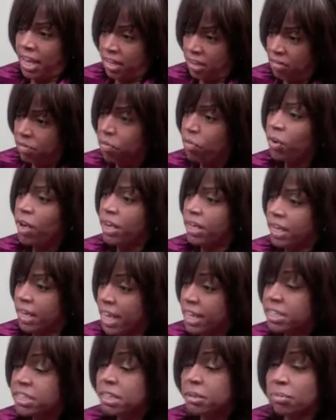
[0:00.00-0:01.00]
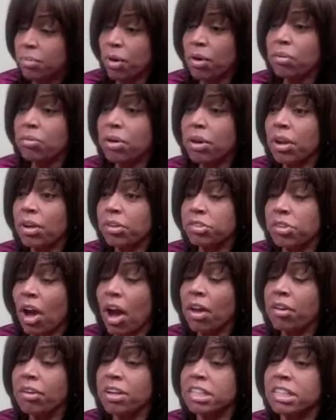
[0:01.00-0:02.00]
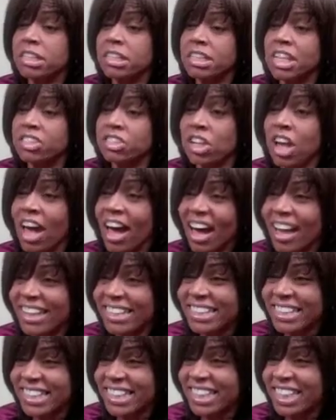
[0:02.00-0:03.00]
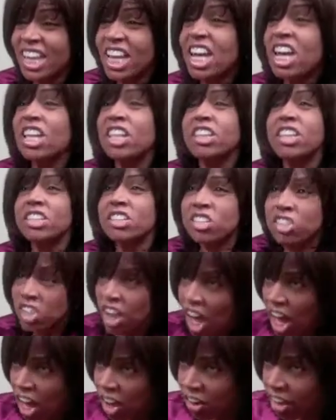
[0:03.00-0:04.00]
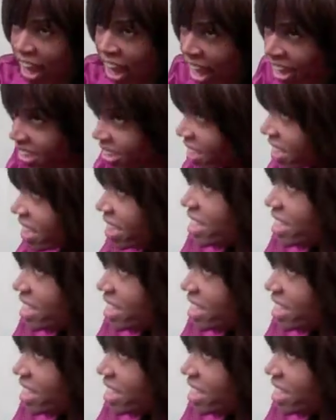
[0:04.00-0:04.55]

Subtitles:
And avoid it. And Simone, her daughter, has such this child has